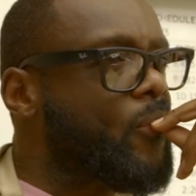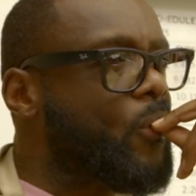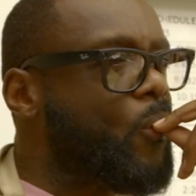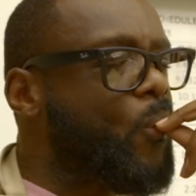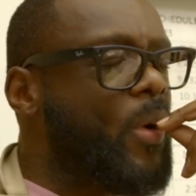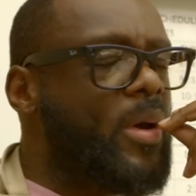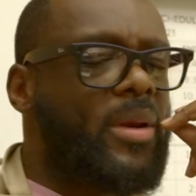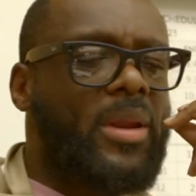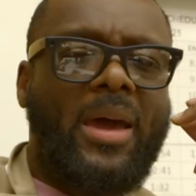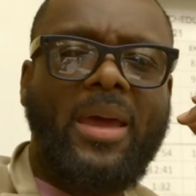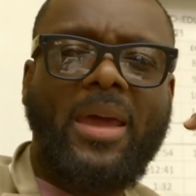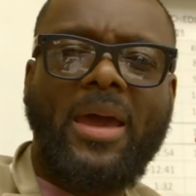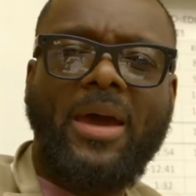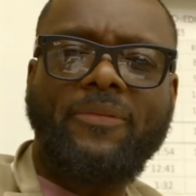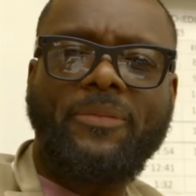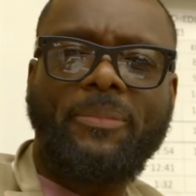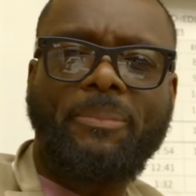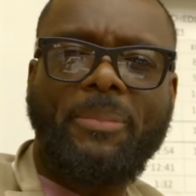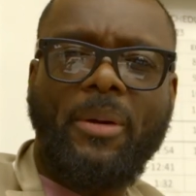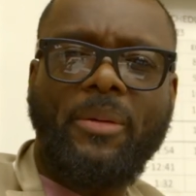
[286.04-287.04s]
Why not
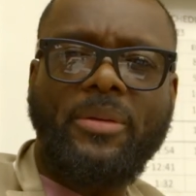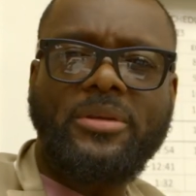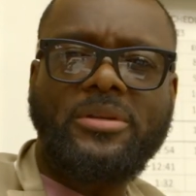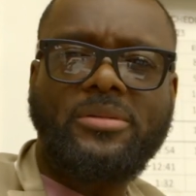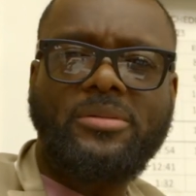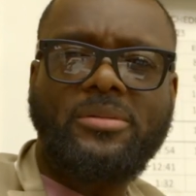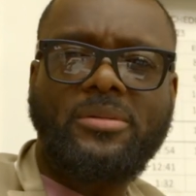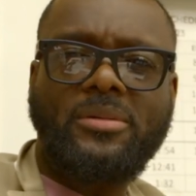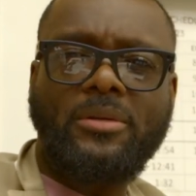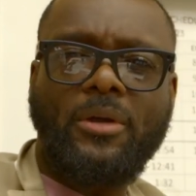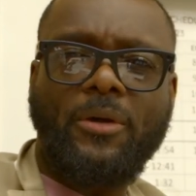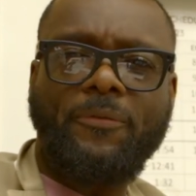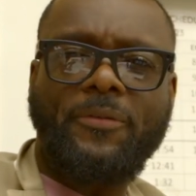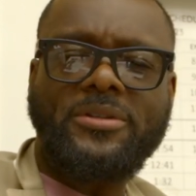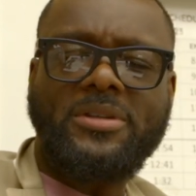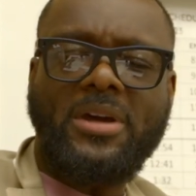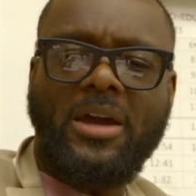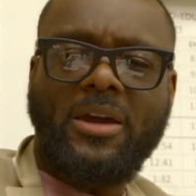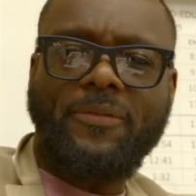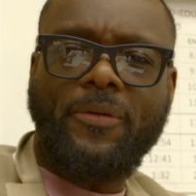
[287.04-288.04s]
have parents learn
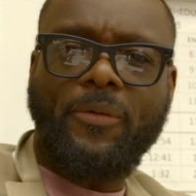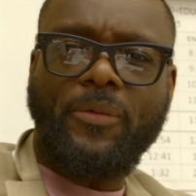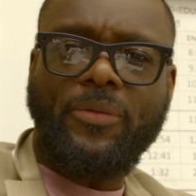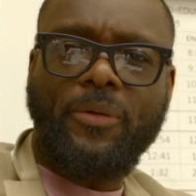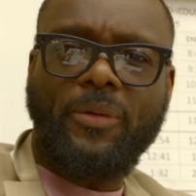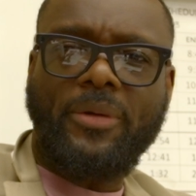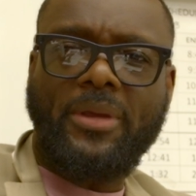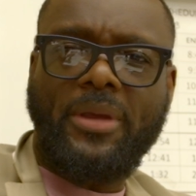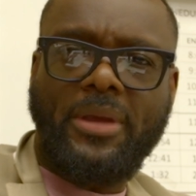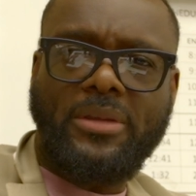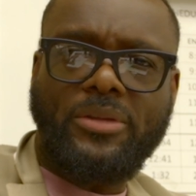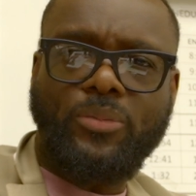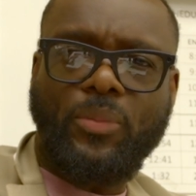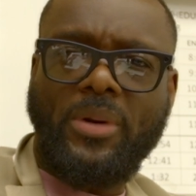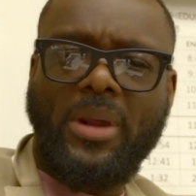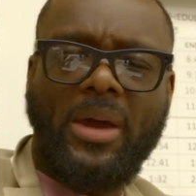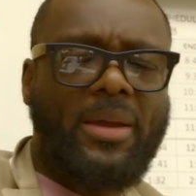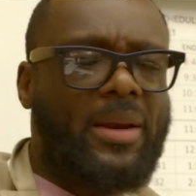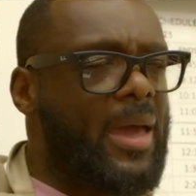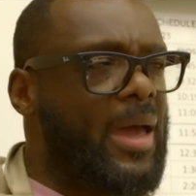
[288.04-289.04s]
photography with their kids? Why
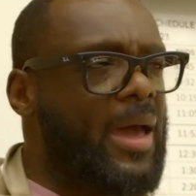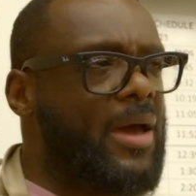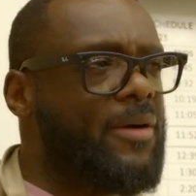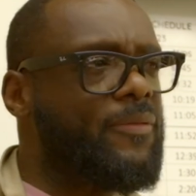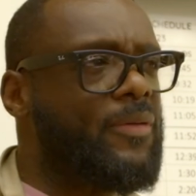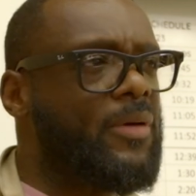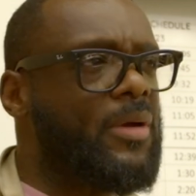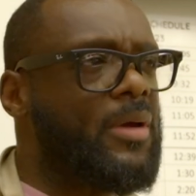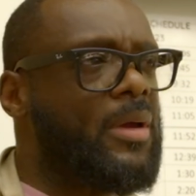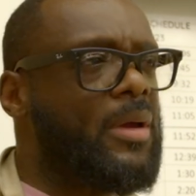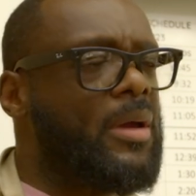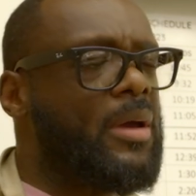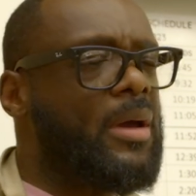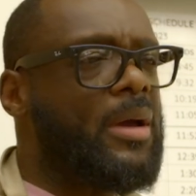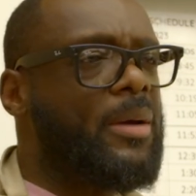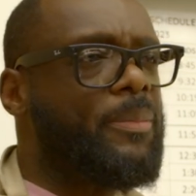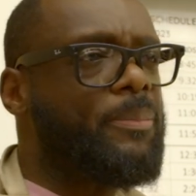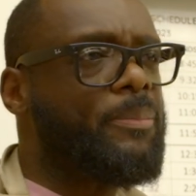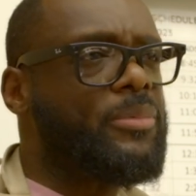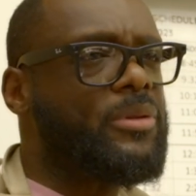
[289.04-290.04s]
not have
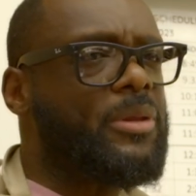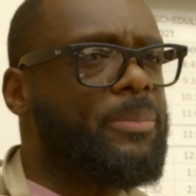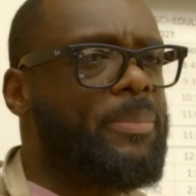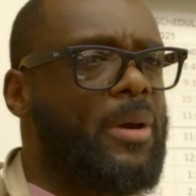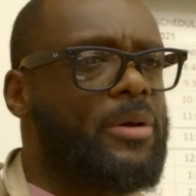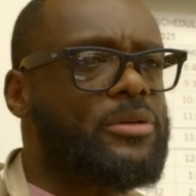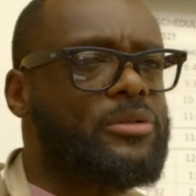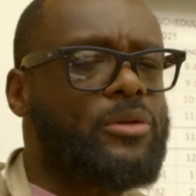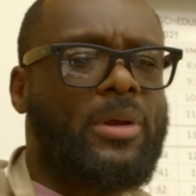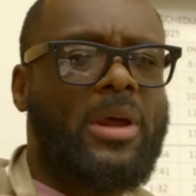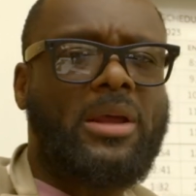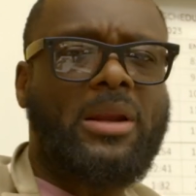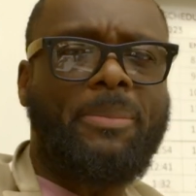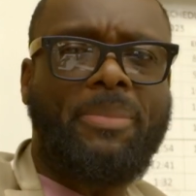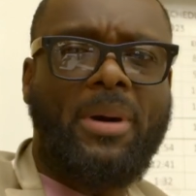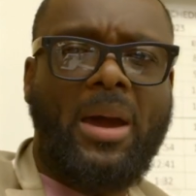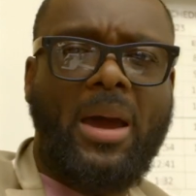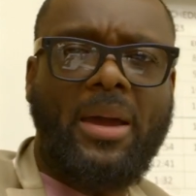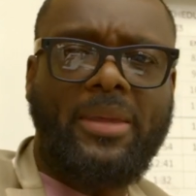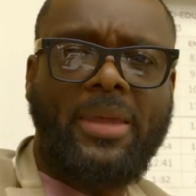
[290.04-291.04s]
the parents learn how to
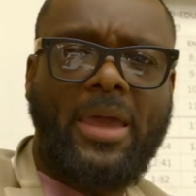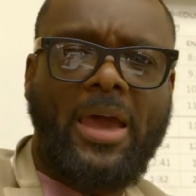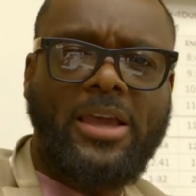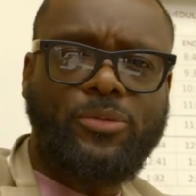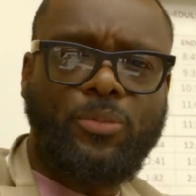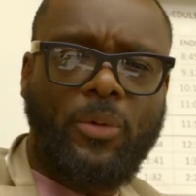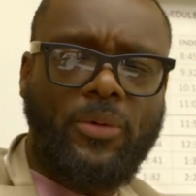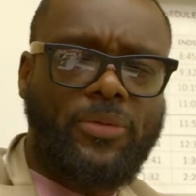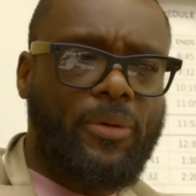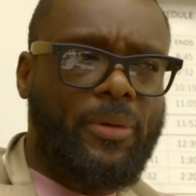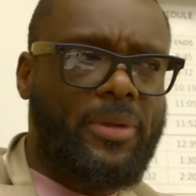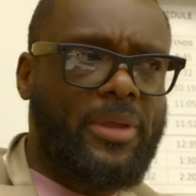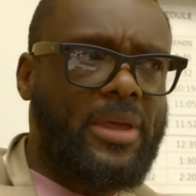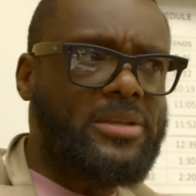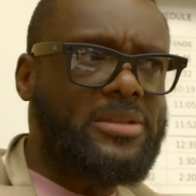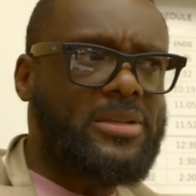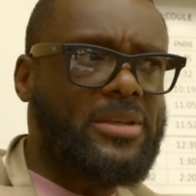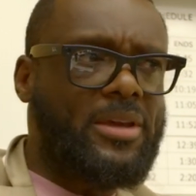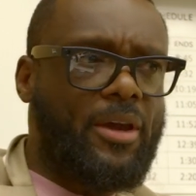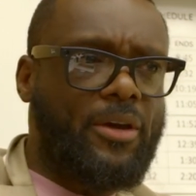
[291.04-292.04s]
podcast with their
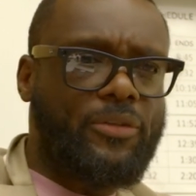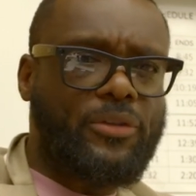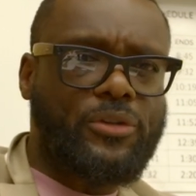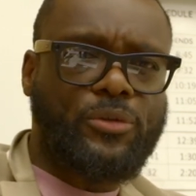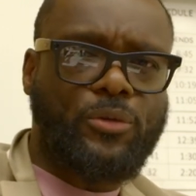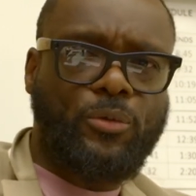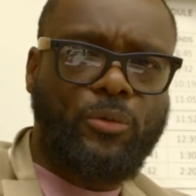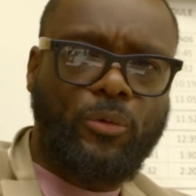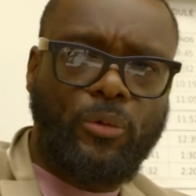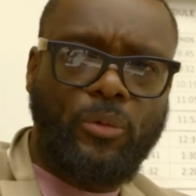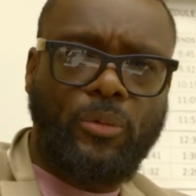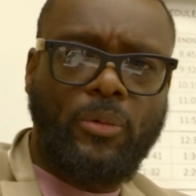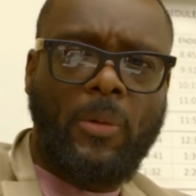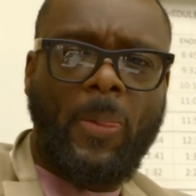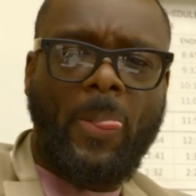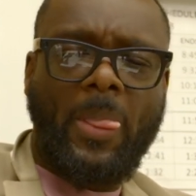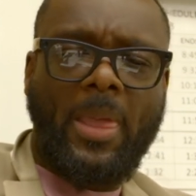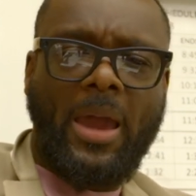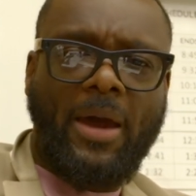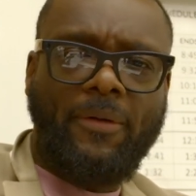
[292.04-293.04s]
kids here at the school,
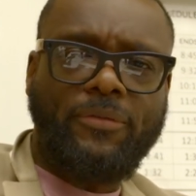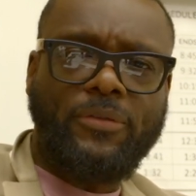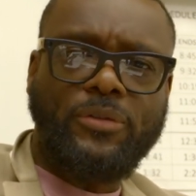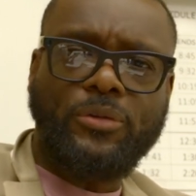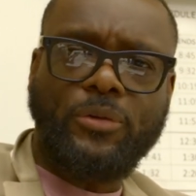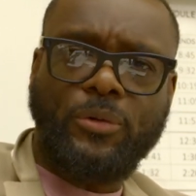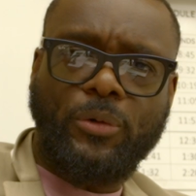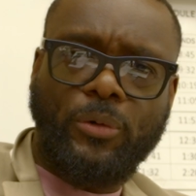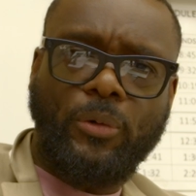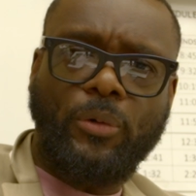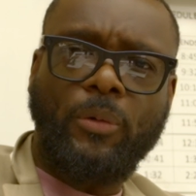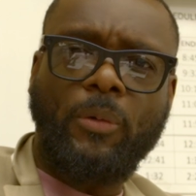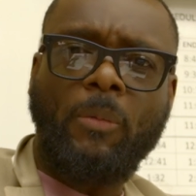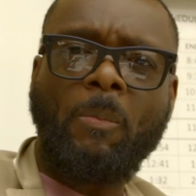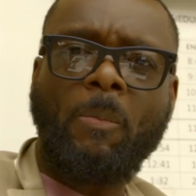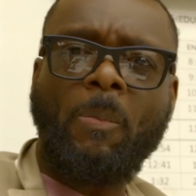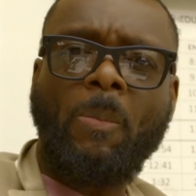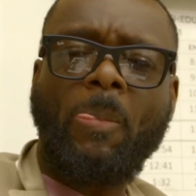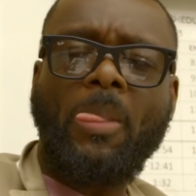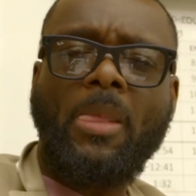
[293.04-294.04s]
after school?
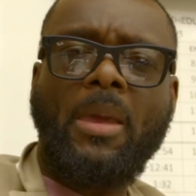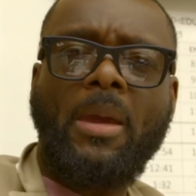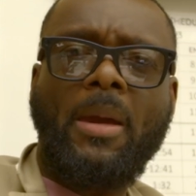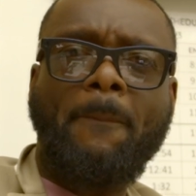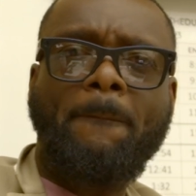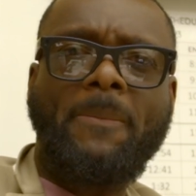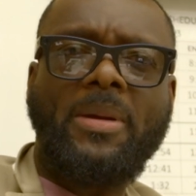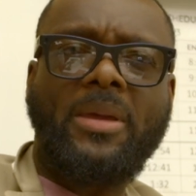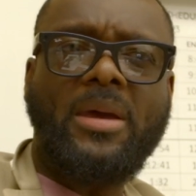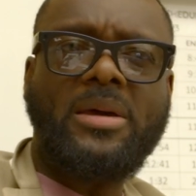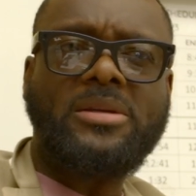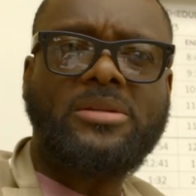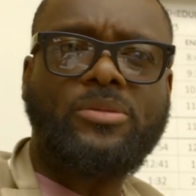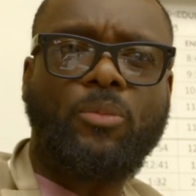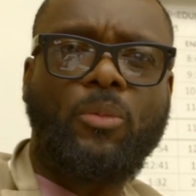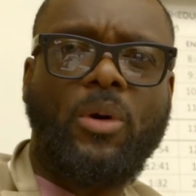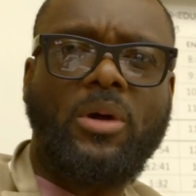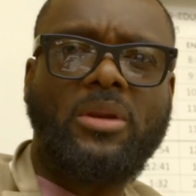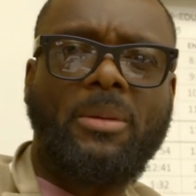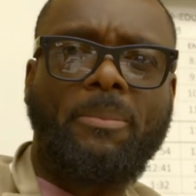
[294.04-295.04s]
Because
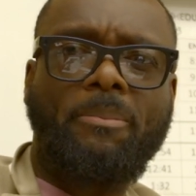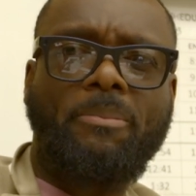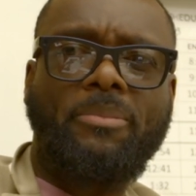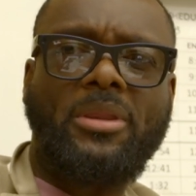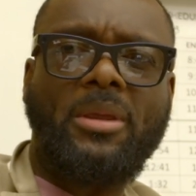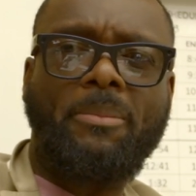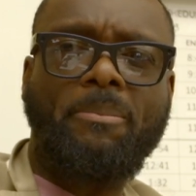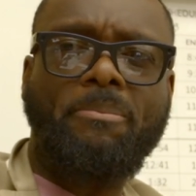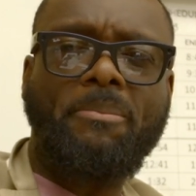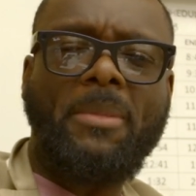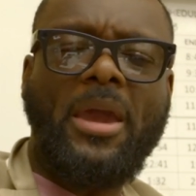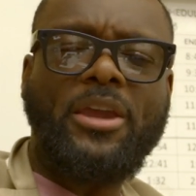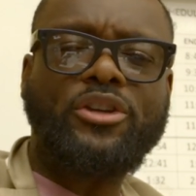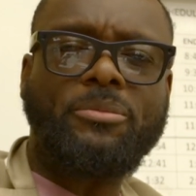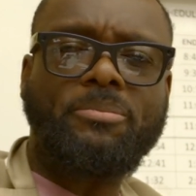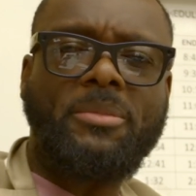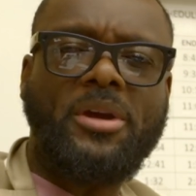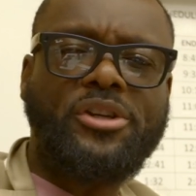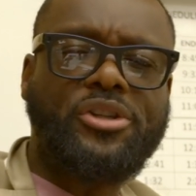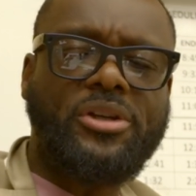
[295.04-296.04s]
one of the major
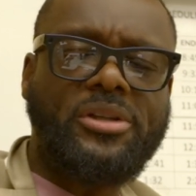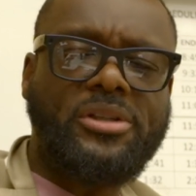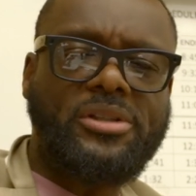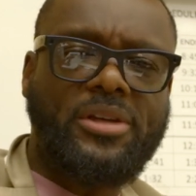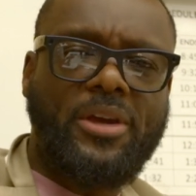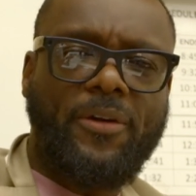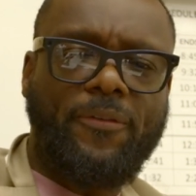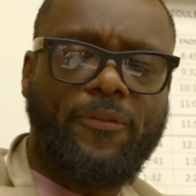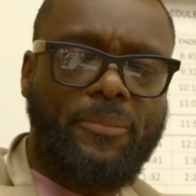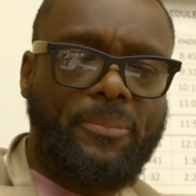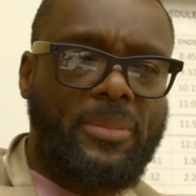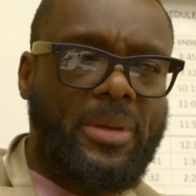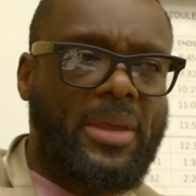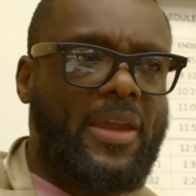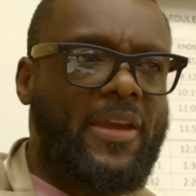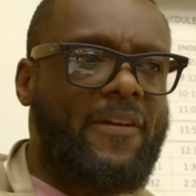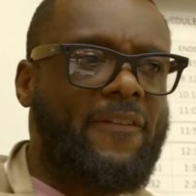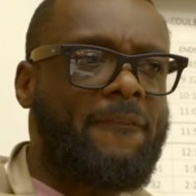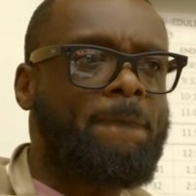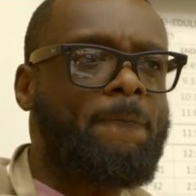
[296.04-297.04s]
missions here for
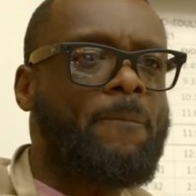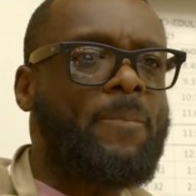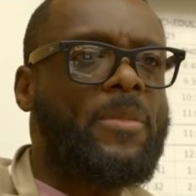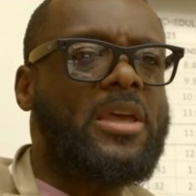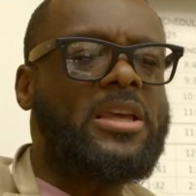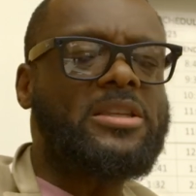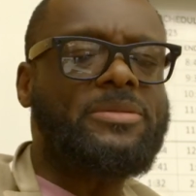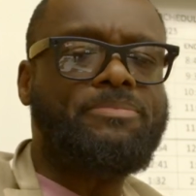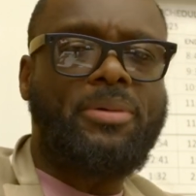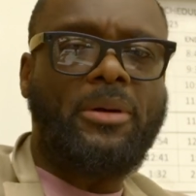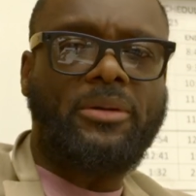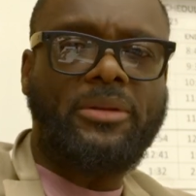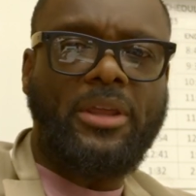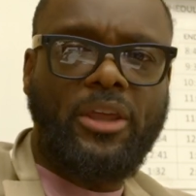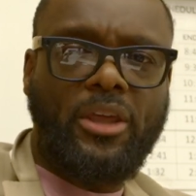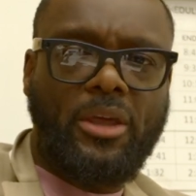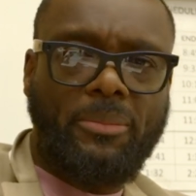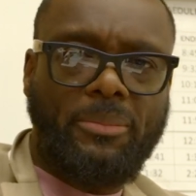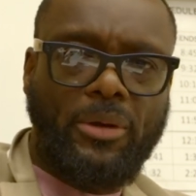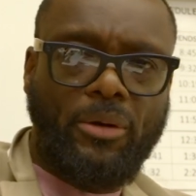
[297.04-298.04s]
me is building
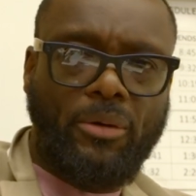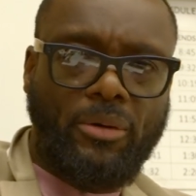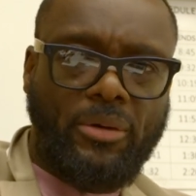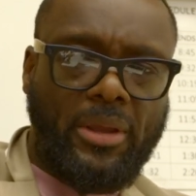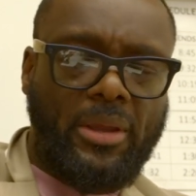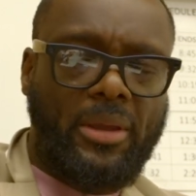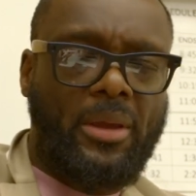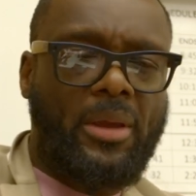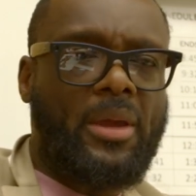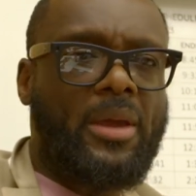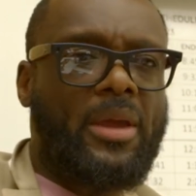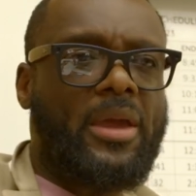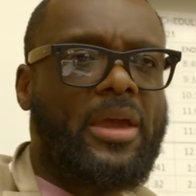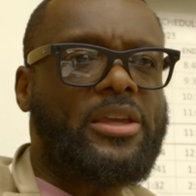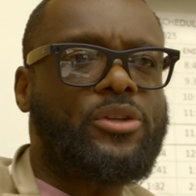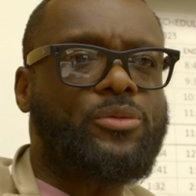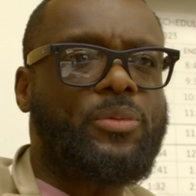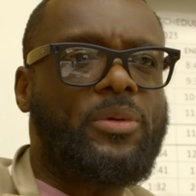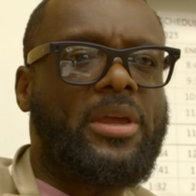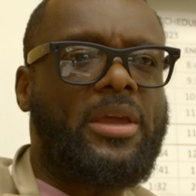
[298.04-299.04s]
community,
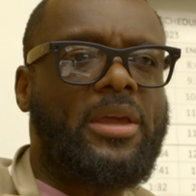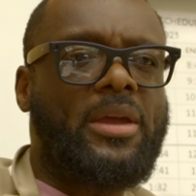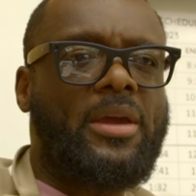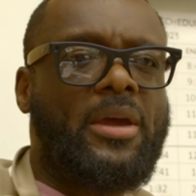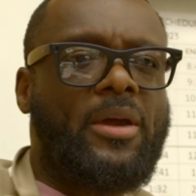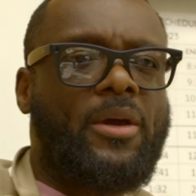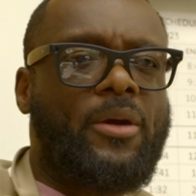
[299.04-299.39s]
is really